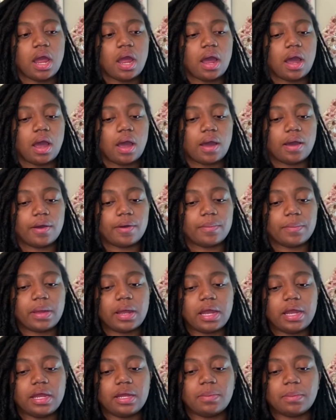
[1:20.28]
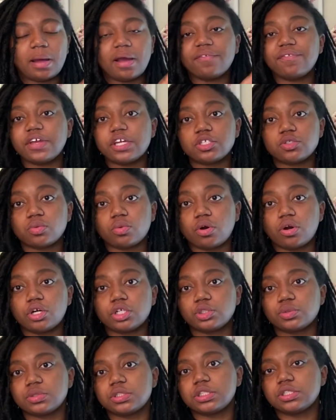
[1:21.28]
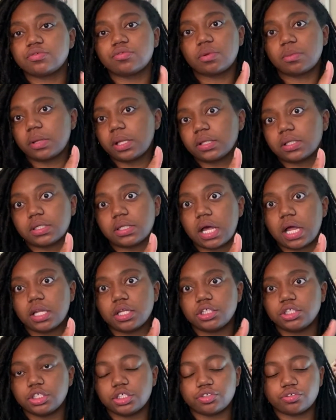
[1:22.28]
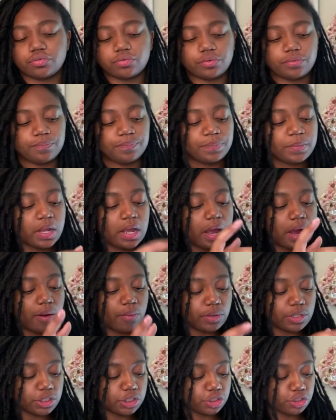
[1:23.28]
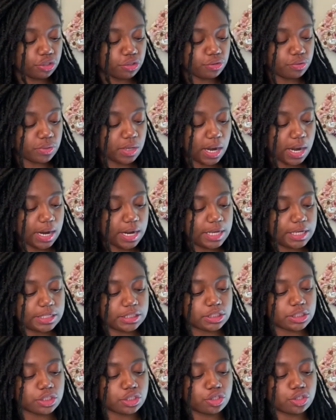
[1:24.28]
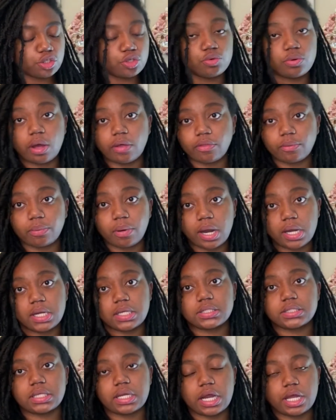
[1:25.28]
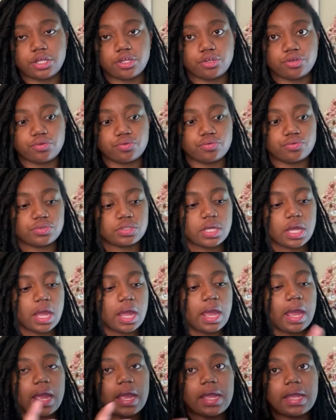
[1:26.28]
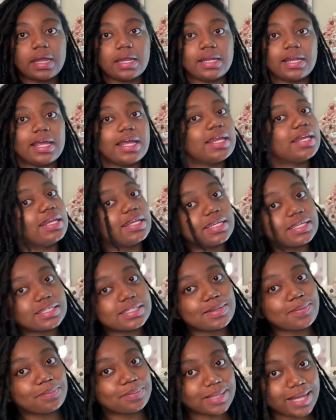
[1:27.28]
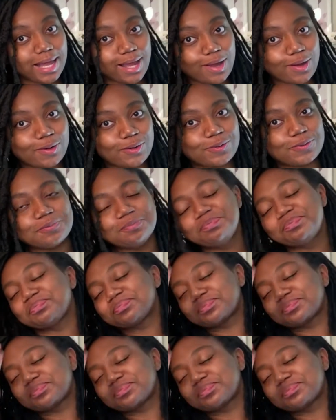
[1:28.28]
and my face wash, which is from like the Dollar General, I wanted to show you guys two other products that I use, and it is Black owned.